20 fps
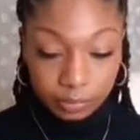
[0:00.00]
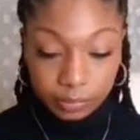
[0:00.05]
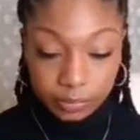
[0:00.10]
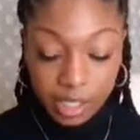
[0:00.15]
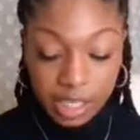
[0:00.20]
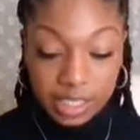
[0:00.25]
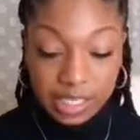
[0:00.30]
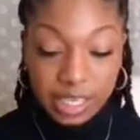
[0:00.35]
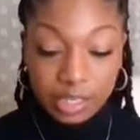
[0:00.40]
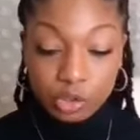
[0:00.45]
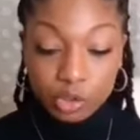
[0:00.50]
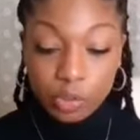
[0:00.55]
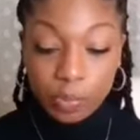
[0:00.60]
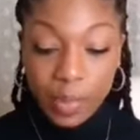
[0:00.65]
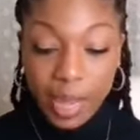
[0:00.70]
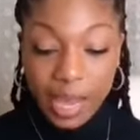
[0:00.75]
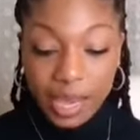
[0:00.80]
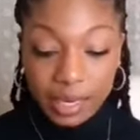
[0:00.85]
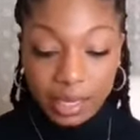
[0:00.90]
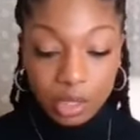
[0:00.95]
He said
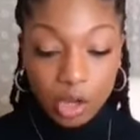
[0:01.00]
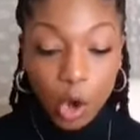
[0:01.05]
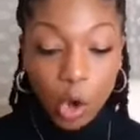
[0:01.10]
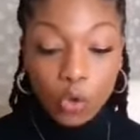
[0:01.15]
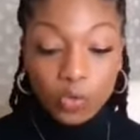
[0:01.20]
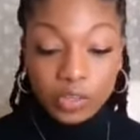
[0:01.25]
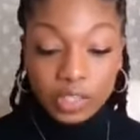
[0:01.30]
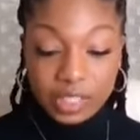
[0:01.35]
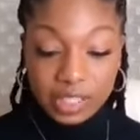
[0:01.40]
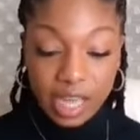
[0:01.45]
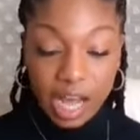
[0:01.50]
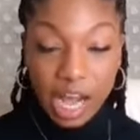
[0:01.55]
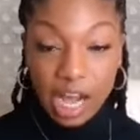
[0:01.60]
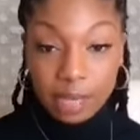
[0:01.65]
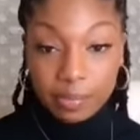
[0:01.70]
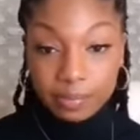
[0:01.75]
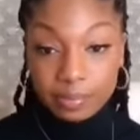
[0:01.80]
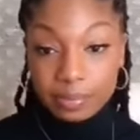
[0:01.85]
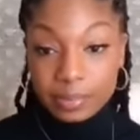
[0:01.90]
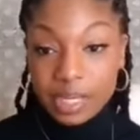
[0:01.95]
dramatic, over the
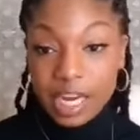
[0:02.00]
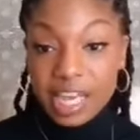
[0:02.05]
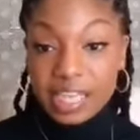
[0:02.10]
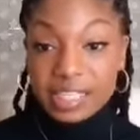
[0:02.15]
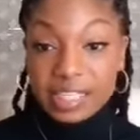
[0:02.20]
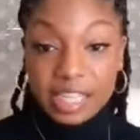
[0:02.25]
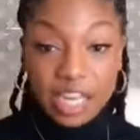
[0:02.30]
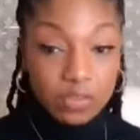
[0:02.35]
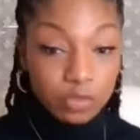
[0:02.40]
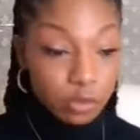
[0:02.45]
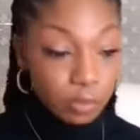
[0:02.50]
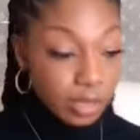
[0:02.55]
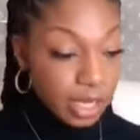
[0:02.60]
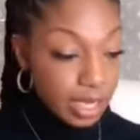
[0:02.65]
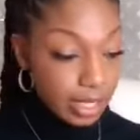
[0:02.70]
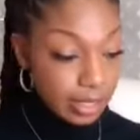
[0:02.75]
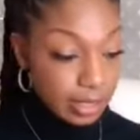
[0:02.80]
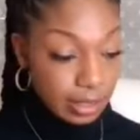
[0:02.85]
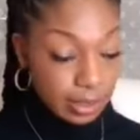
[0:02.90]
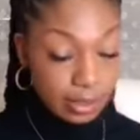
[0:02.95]
top, next level
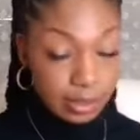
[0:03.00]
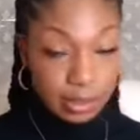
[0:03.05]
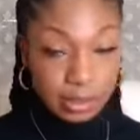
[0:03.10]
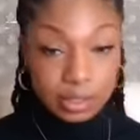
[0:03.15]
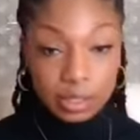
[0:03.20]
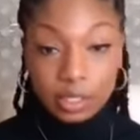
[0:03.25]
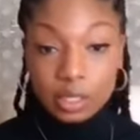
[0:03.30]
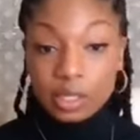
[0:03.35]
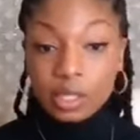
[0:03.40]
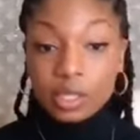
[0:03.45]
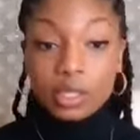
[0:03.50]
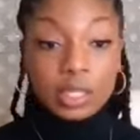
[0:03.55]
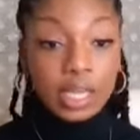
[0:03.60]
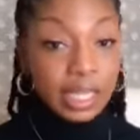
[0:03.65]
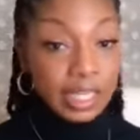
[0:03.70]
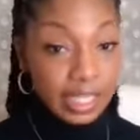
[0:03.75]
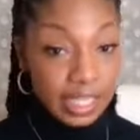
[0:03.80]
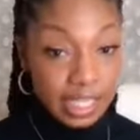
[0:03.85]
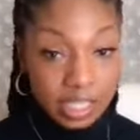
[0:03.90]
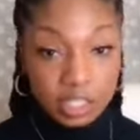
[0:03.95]
blessings.
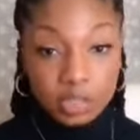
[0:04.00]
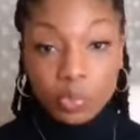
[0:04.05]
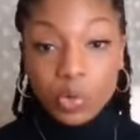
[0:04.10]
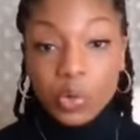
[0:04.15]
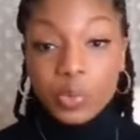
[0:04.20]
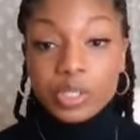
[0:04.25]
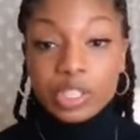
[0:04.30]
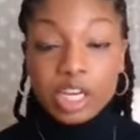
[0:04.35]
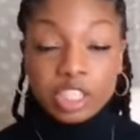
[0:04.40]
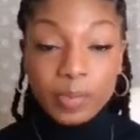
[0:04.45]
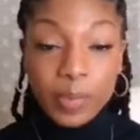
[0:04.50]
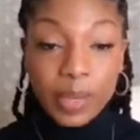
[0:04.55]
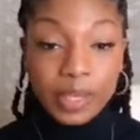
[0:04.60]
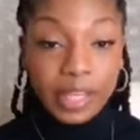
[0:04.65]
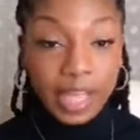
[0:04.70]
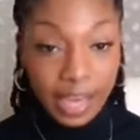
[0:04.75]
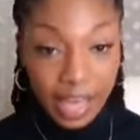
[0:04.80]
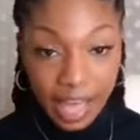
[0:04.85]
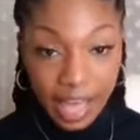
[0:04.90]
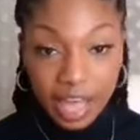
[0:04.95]
Like, this is where we talked about
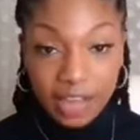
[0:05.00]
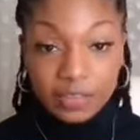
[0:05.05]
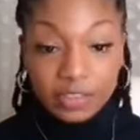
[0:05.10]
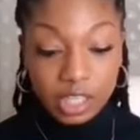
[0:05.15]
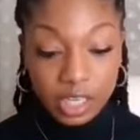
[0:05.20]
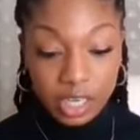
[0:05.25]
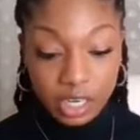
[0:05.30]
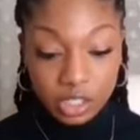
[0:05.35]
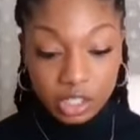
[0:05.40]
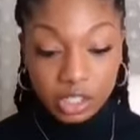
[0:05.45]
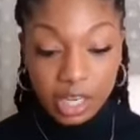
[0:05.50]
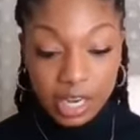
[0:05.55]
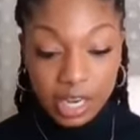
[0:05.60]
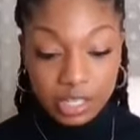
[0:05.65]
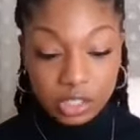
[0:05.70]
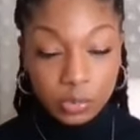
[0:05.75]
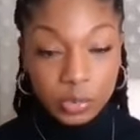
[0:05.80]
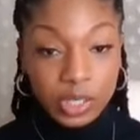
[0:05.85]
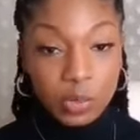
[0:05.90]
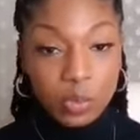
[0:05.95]
that avalanche
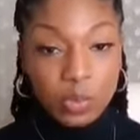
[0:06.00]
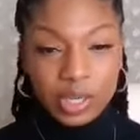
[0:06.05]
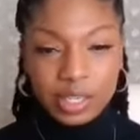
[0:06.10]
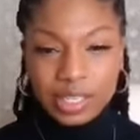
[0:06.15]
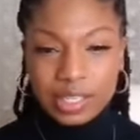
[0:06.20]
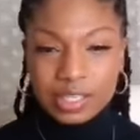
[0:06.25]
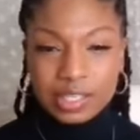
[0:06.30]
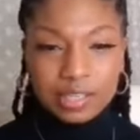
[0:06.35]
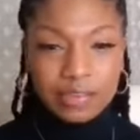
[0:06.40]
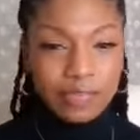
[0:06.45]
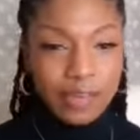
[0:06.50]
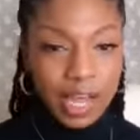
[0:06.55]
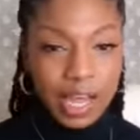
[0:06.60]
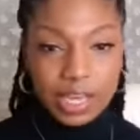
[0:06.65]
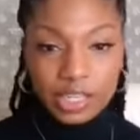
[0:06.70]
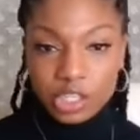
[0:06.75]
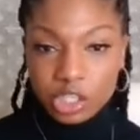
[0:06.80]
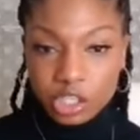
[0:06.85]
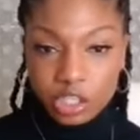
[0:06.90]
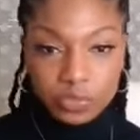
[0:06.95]
last week, where this
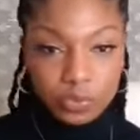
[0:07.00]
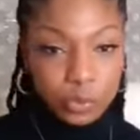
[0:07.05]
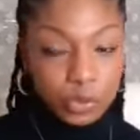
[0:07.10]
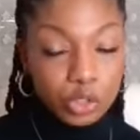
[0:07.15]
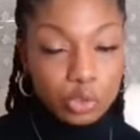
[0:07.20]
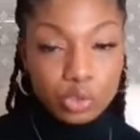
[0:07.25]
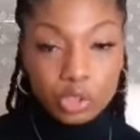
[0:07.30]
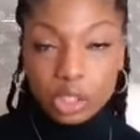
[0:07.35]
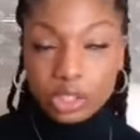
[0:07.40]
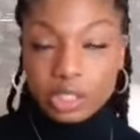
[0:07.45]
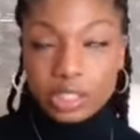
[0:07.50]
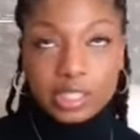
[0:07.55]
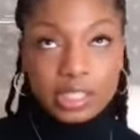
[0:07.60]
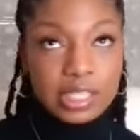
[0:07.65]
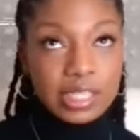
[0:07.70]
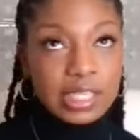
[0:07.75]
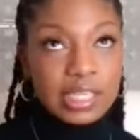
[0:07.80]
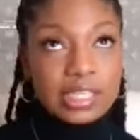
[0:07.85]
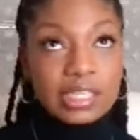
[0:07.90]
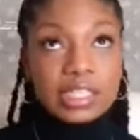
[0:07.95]
divine shift, when you start to
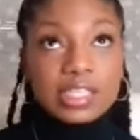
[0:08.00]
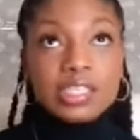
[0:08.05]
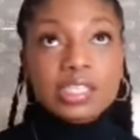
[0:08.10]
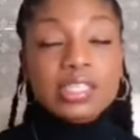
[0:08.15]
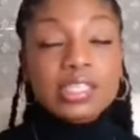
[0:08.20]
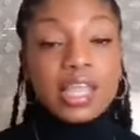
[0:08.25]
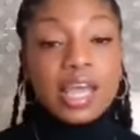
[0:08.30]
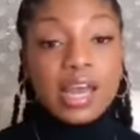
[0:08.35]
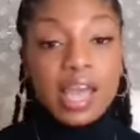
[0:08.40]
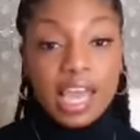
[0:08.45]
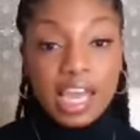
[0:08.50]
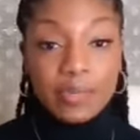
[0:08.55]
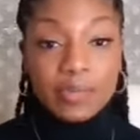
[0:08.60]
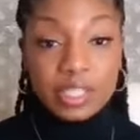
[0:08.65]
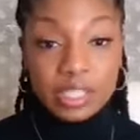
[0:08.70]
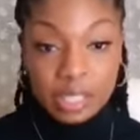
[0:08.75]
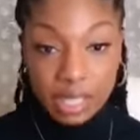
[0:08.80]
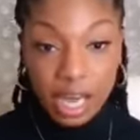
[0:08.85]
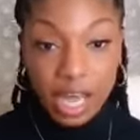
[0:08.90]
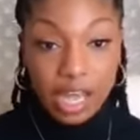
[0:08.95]
see things, this is that
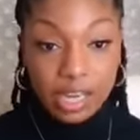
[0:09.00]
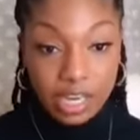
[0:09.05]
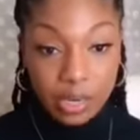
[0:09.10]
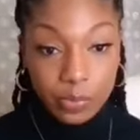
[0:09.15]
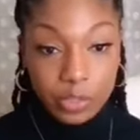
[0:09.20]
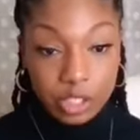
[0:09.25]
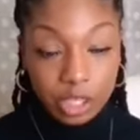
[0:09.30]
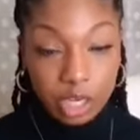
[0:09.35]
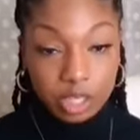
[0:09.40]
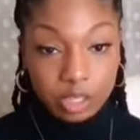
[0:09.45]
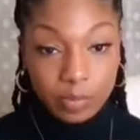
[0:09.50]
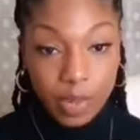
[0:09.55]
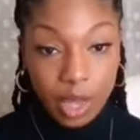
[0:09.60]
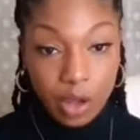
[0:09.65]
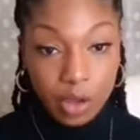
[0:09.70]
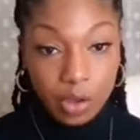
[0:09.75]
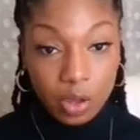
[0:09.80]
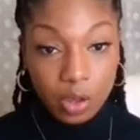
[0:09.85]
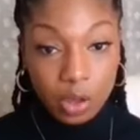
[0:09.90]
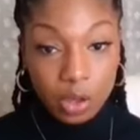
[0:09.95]
Amos 9 that we talked
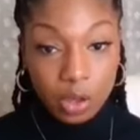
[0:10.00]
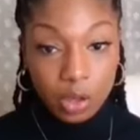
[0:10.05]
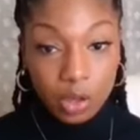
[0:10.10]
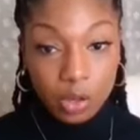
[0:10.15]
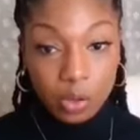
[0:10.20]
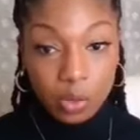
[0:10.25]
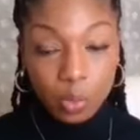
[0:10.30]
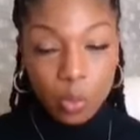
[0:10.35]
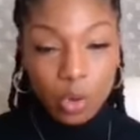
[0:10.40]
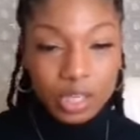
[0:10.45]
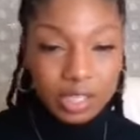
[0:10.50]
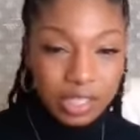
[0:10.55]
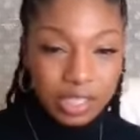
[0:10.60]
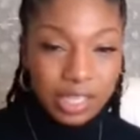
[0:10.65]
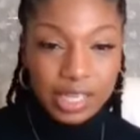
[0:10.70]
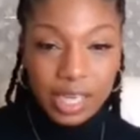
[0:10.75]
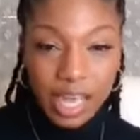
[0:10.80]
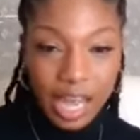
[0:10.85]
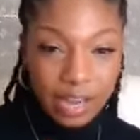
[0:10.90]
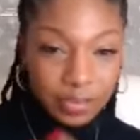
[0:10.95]
about. One
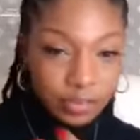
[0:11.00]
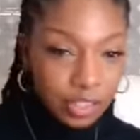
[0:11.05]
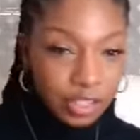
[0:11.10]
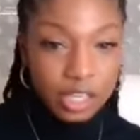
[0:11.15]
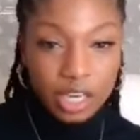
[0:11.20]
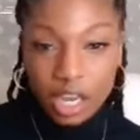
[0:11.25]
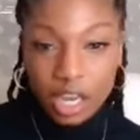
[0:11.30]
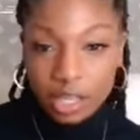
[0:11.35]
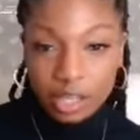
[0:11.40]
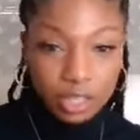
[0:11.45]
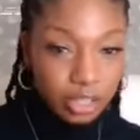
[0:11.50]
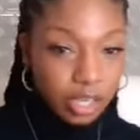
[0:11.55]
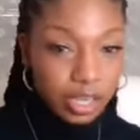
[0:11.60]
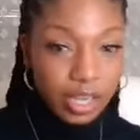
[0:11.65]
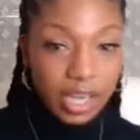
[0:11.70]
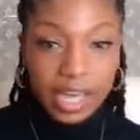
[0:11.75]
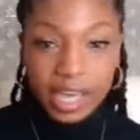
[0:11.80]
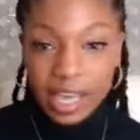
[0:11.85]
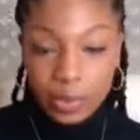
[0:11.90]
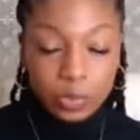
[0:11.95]
thing after another, your
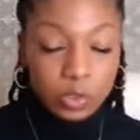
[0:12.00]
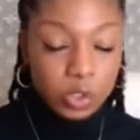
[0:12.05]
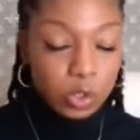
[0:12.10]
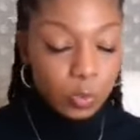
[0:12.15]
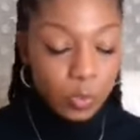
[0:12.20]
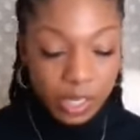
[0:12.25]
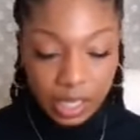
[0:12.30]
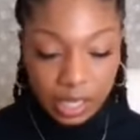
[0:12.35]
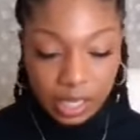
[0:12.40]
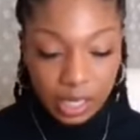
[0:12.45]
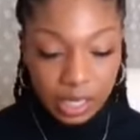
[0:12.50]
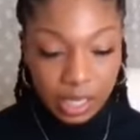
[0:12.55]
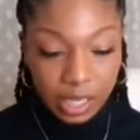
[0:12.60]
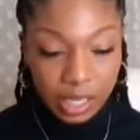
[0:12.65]
head will spin.